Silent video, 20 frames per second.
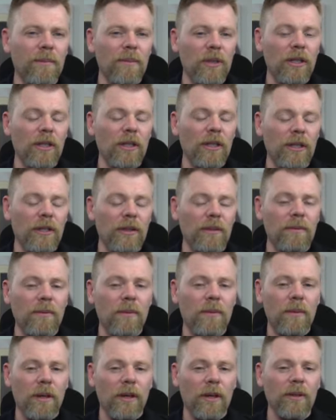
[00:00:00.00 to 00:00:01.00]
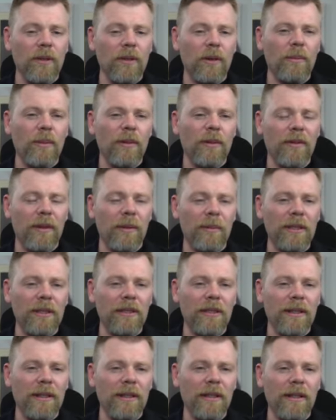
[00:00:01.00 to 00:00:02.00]
just on your own
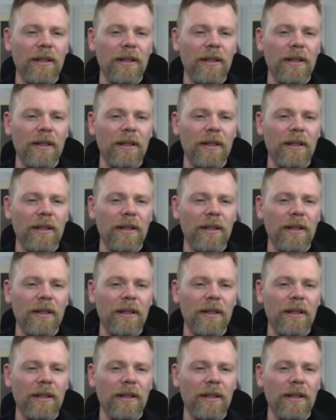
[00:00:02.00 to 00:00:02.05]
performance.